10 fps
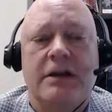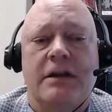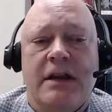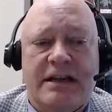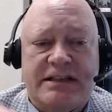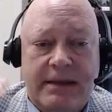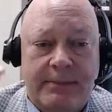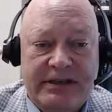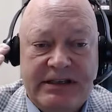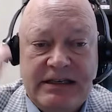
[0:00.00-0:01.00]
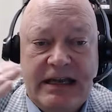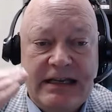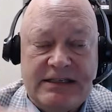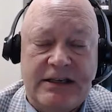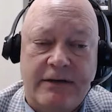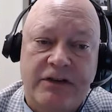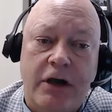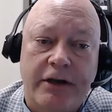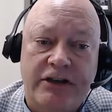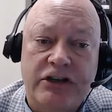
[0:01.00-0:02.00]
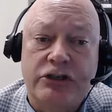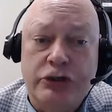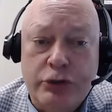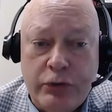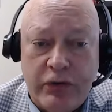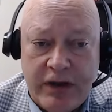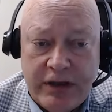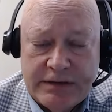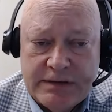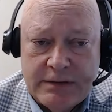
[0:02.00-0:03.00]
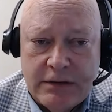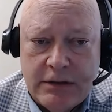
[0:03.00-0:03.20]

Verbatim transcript: the next step is to get stuff done, to do things.